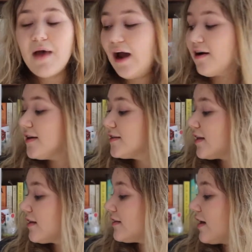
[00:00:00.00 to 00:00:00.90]
Harris,
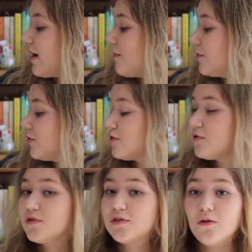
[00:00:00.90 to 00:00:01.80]
The Blue
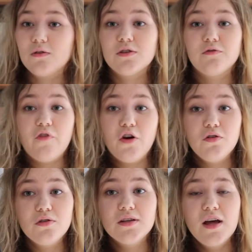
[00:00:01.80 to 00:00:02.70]
Salt
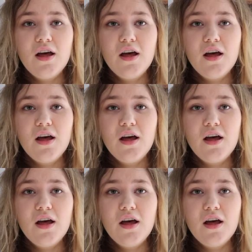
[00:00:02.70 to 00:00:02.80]
Road.